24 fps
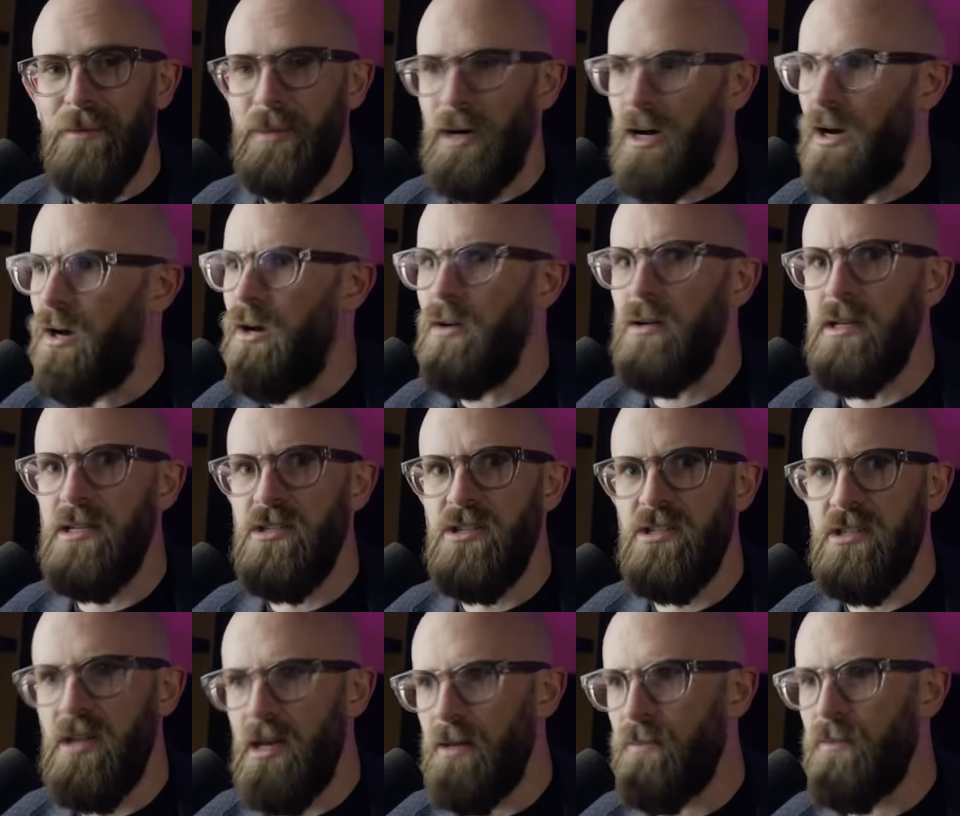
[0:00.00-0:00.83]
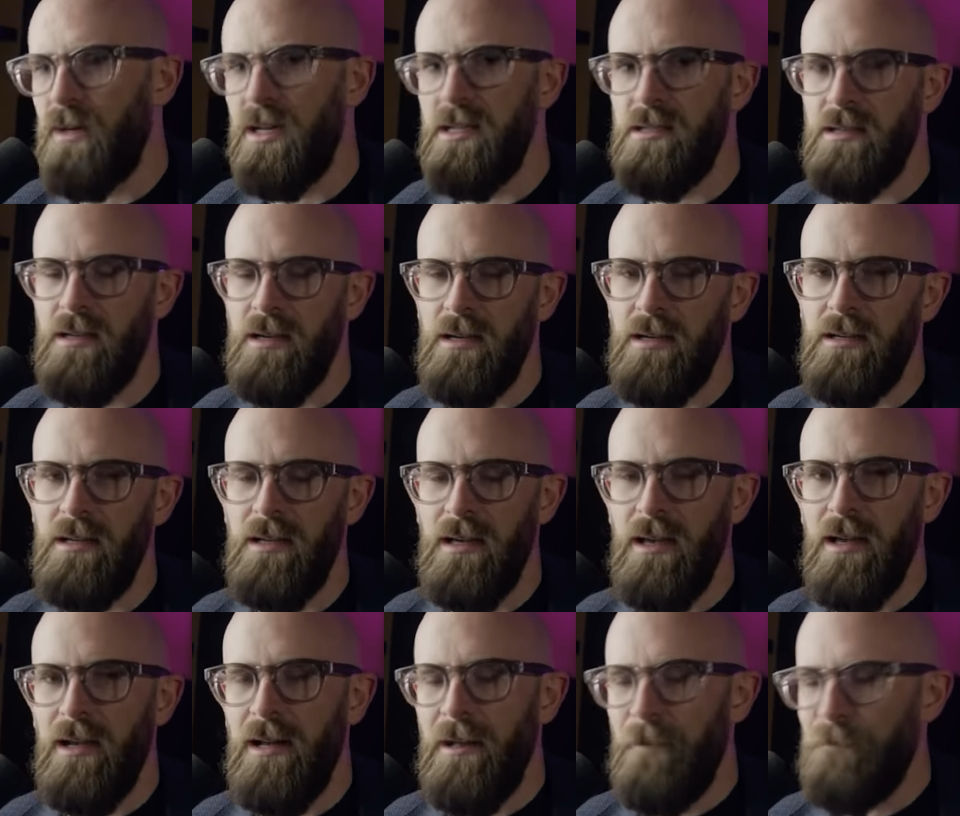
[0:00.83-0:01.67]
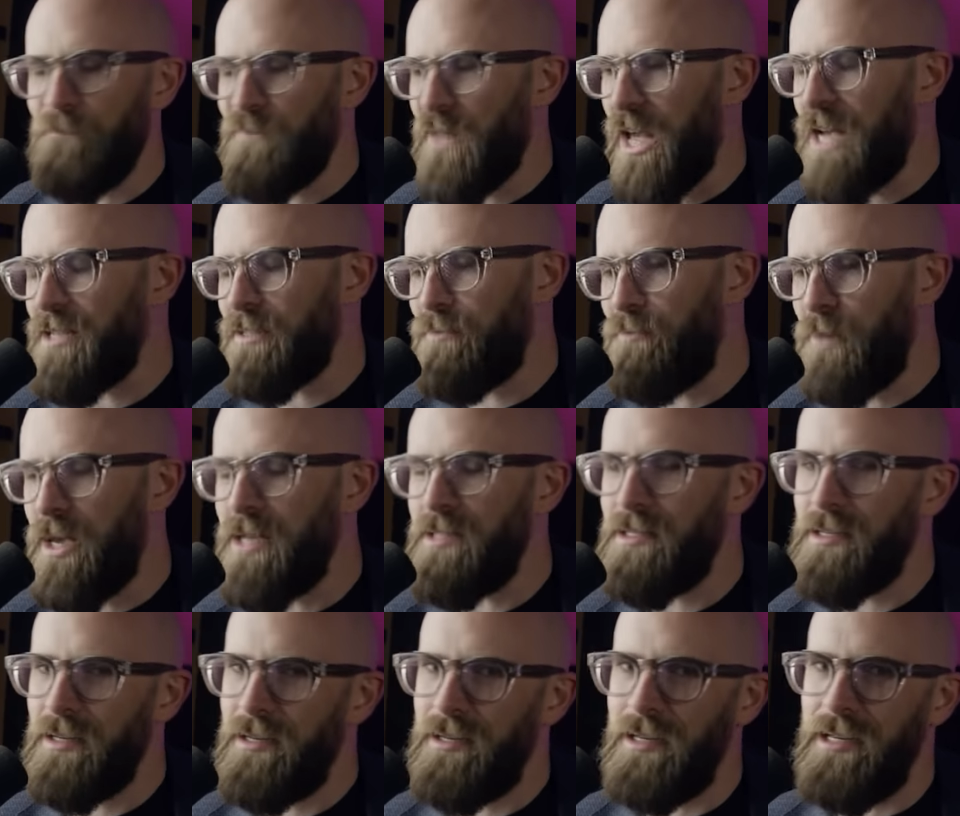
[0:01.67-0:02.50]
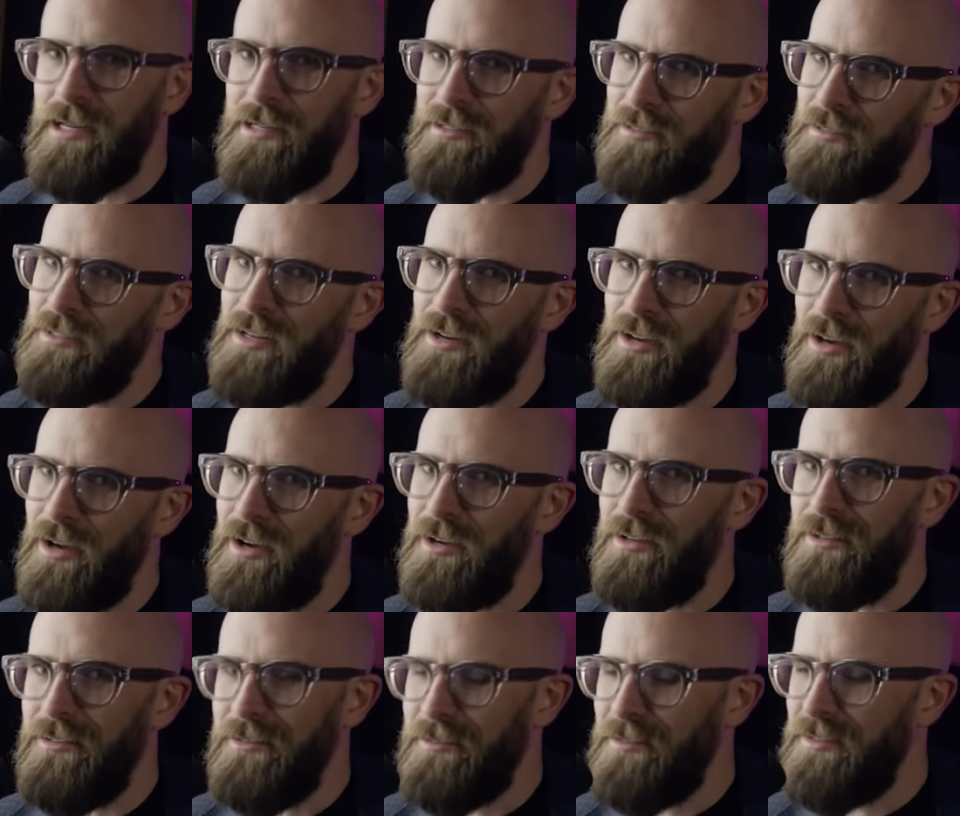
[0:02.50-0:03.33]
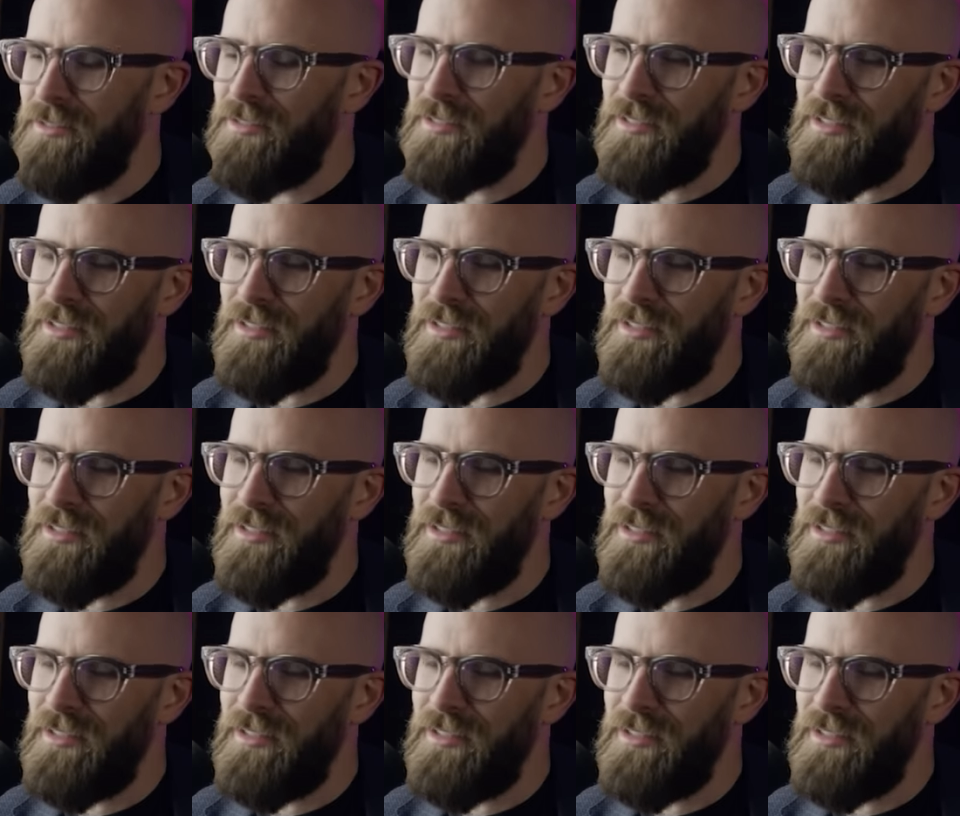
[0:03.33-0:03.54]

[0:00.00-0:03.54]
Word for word: But holy shit, my dude, that's basically, you know,